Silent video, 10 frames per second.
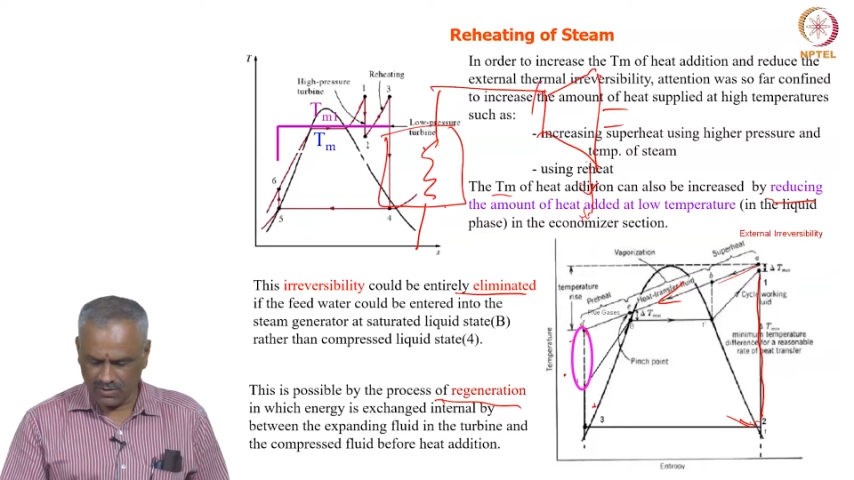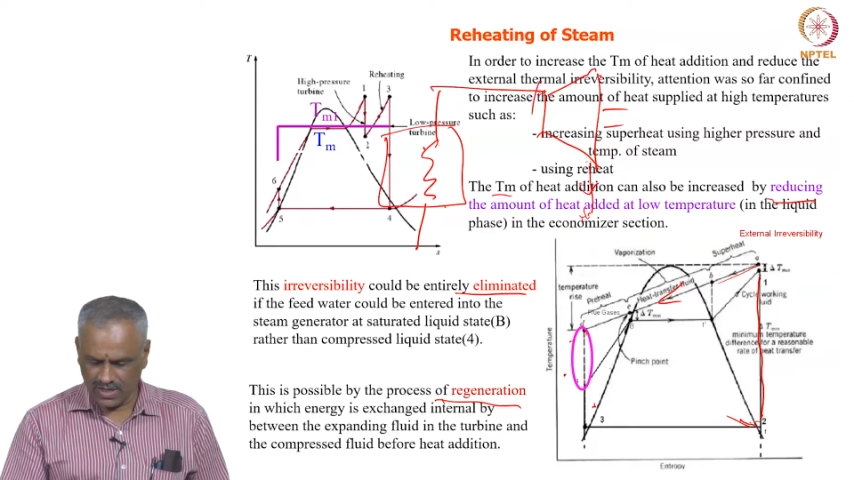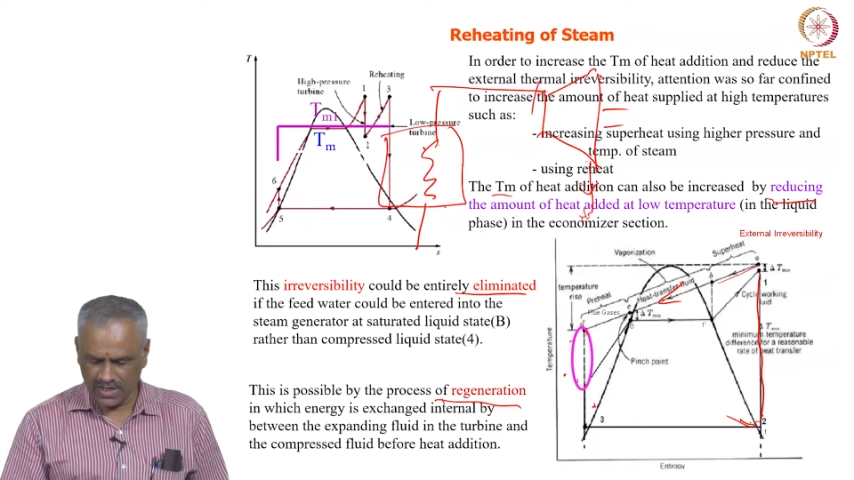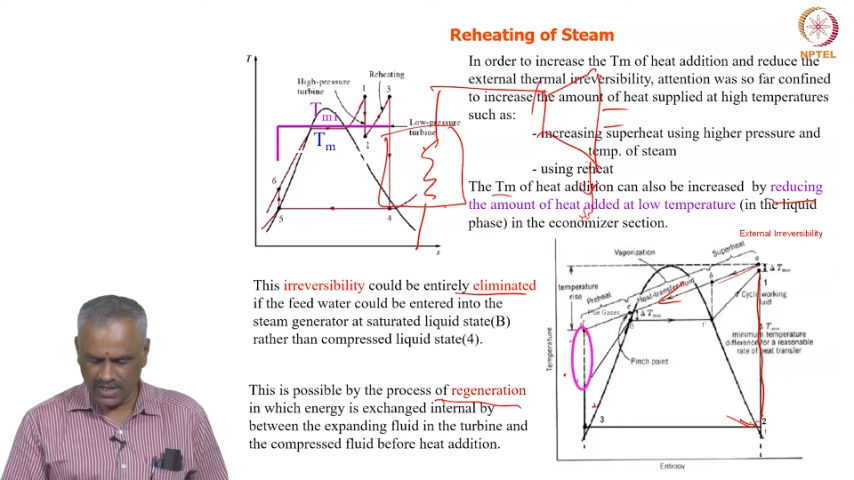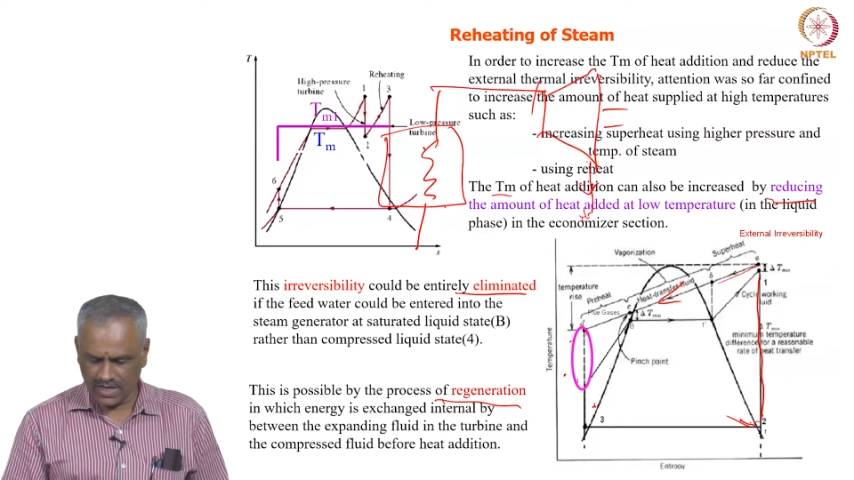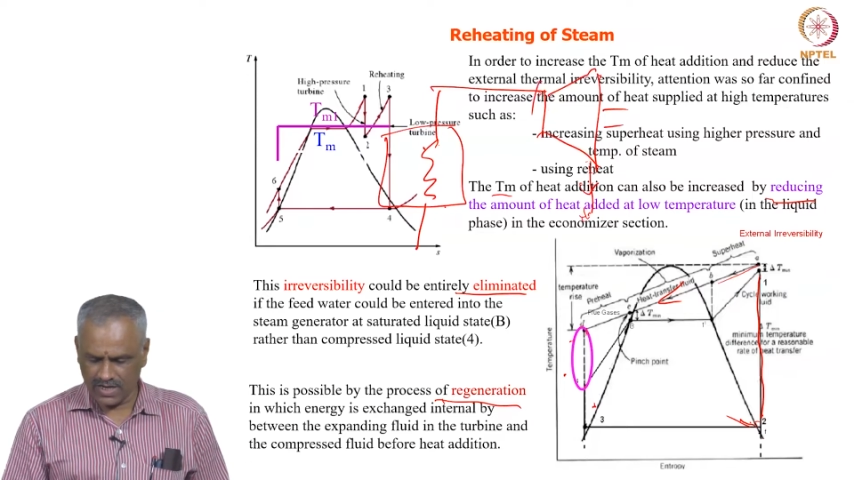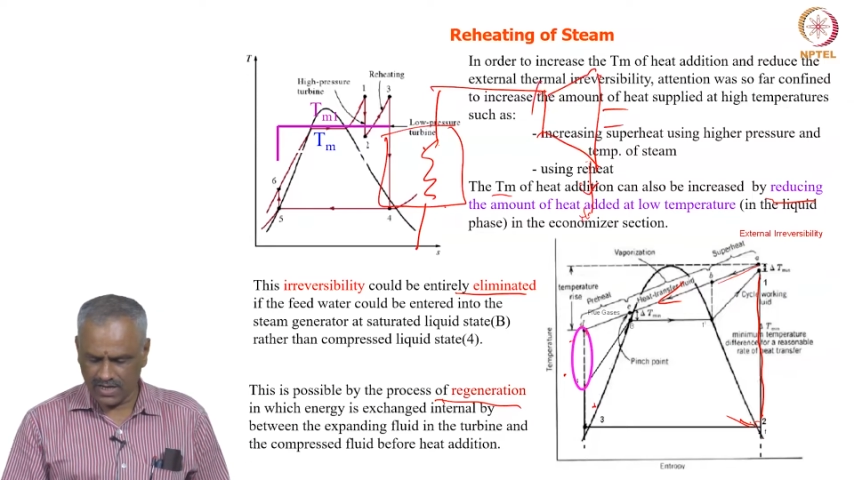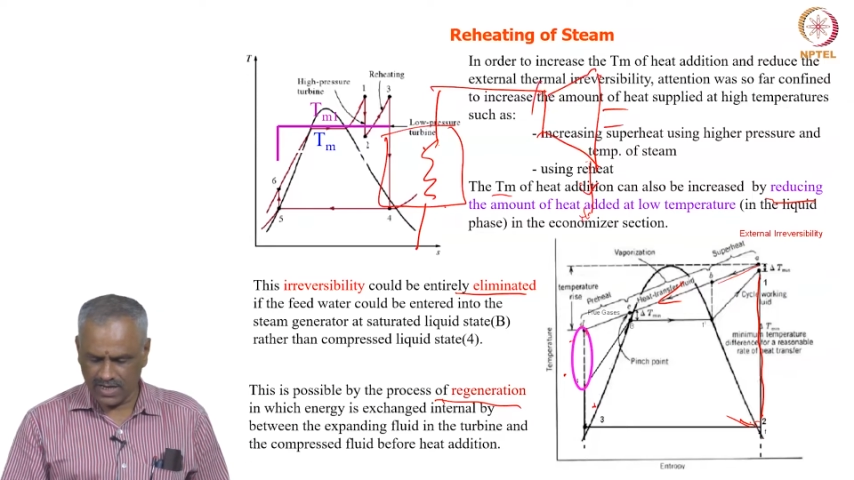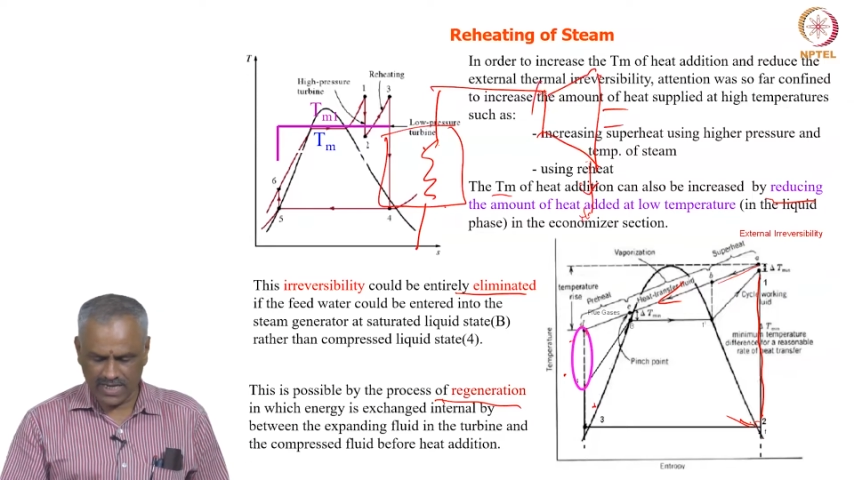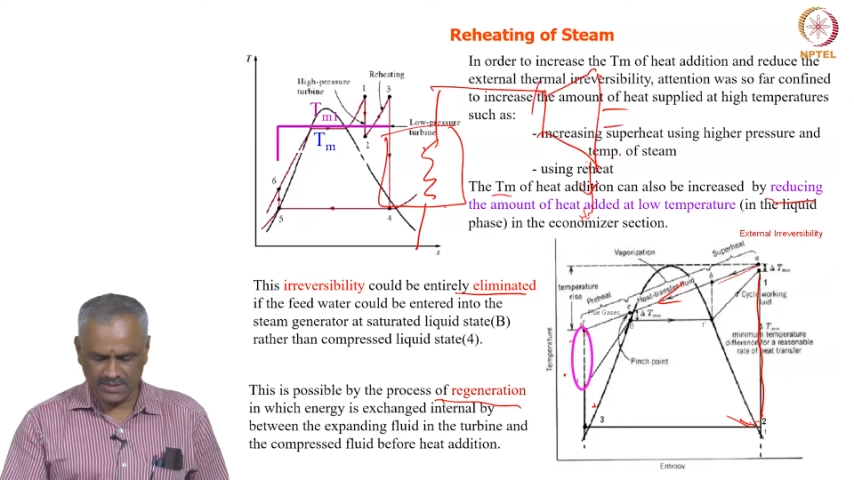here
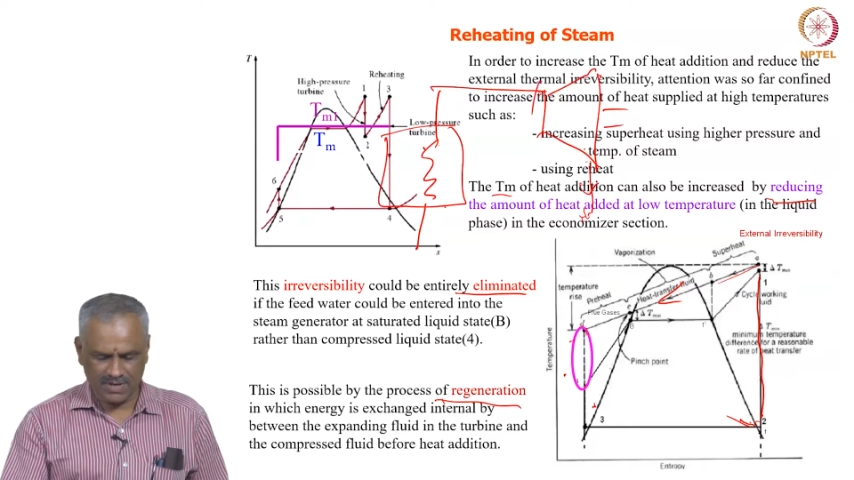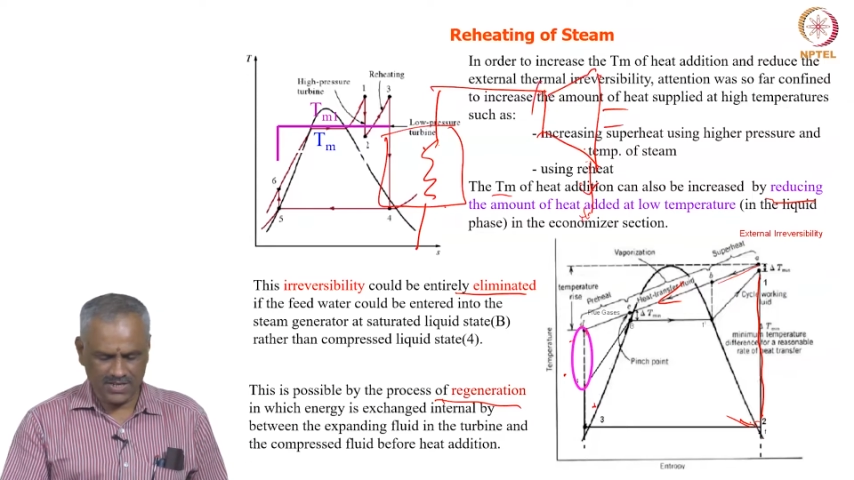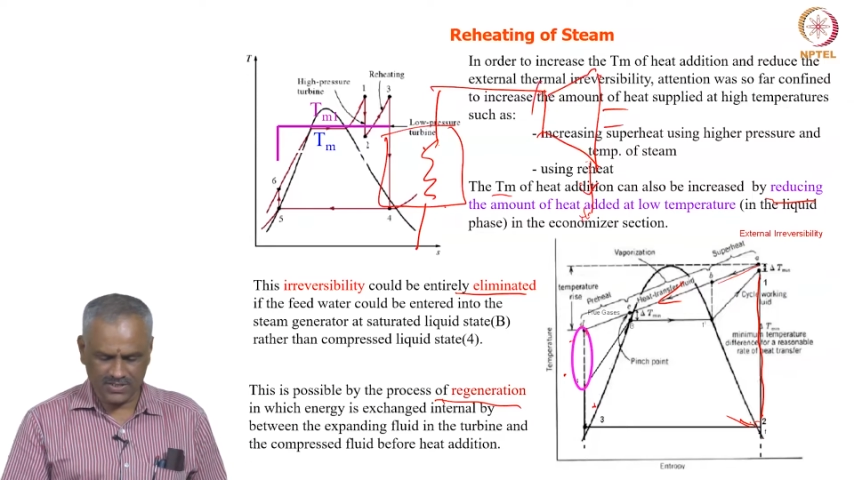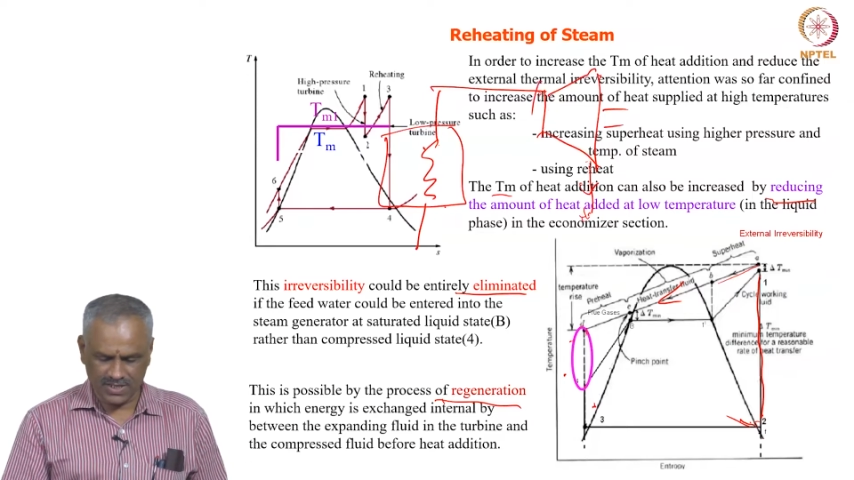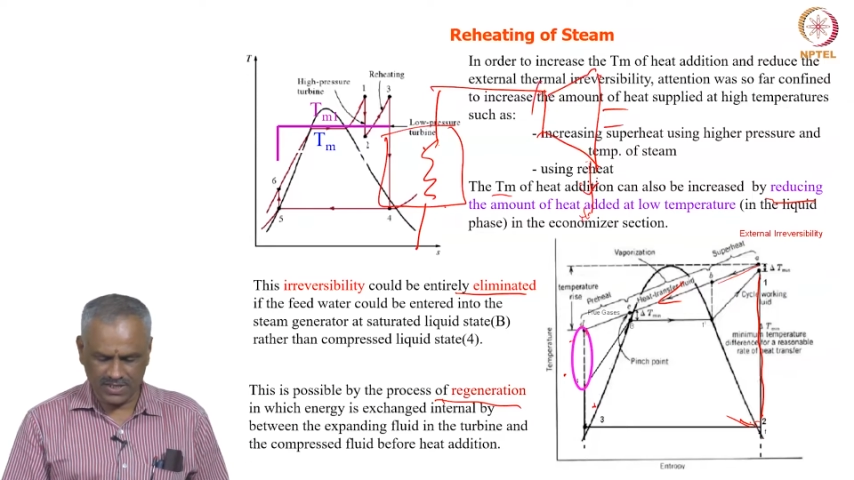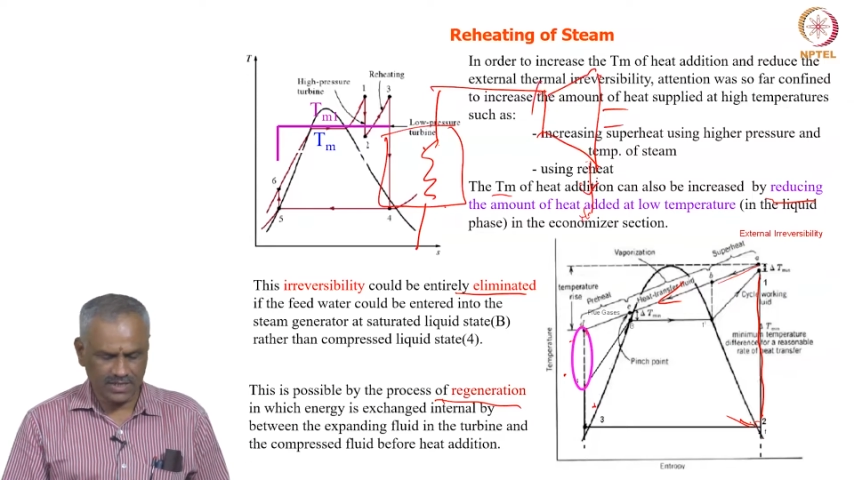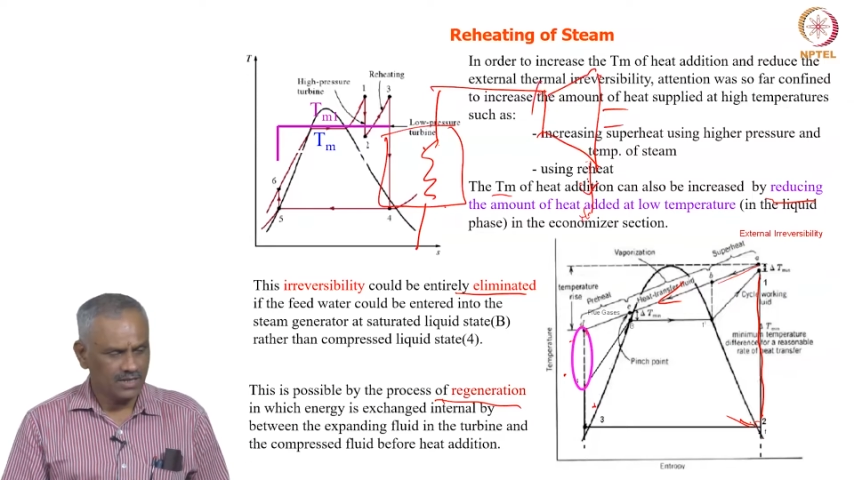expansion,